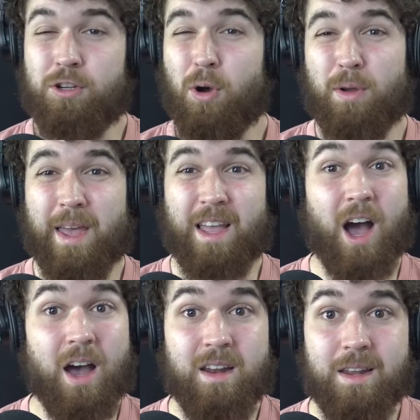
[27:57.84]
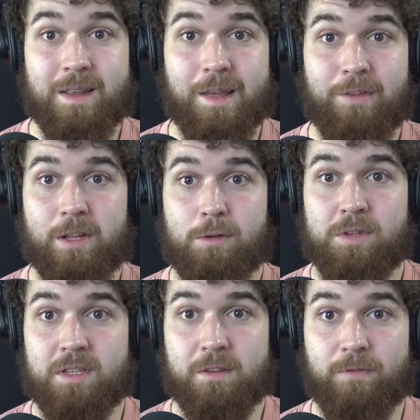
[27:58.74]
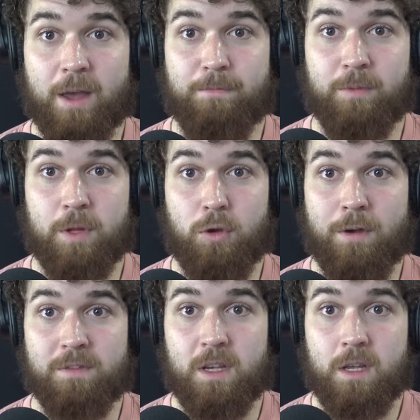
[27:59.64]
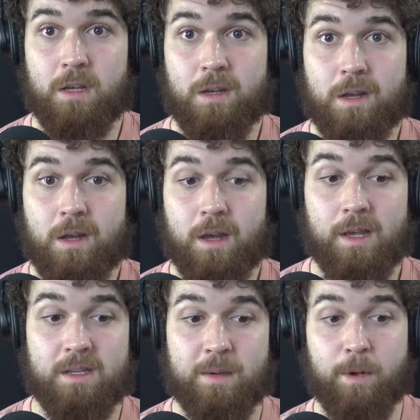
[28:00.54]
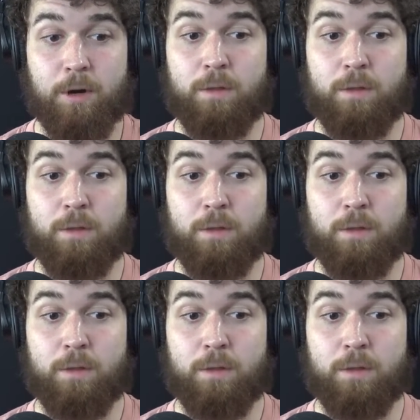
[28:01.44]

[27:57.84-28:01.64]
Joe get cut if he loses this fight from the UFC? Because similar to